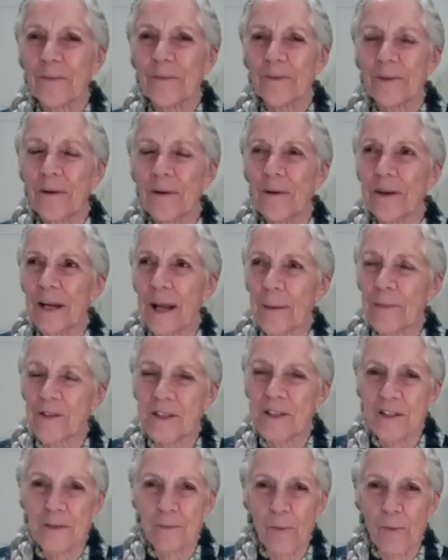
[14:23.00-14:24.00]
Terry
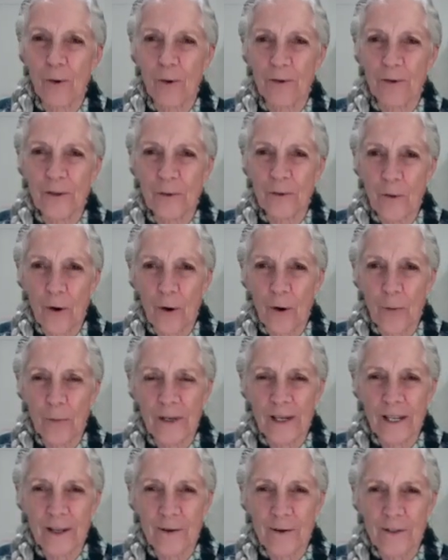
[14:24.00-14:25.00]
Dobson's moldy rope,
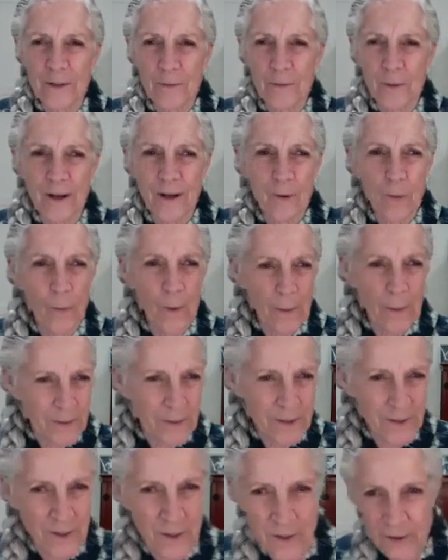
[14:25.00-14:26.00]
and he used to bring a whip
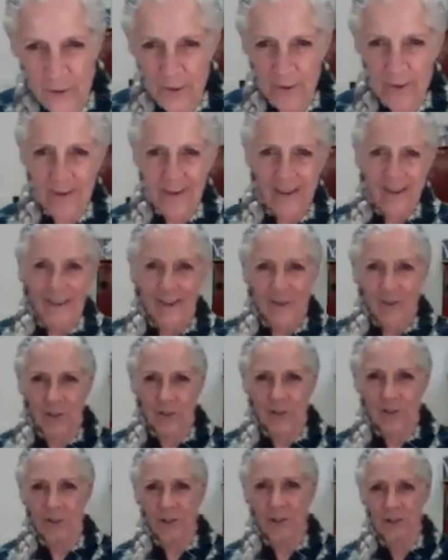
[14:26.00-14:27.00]
too,
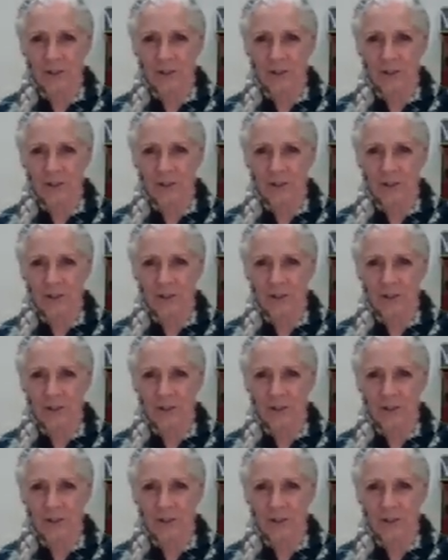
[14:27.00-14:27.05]
just to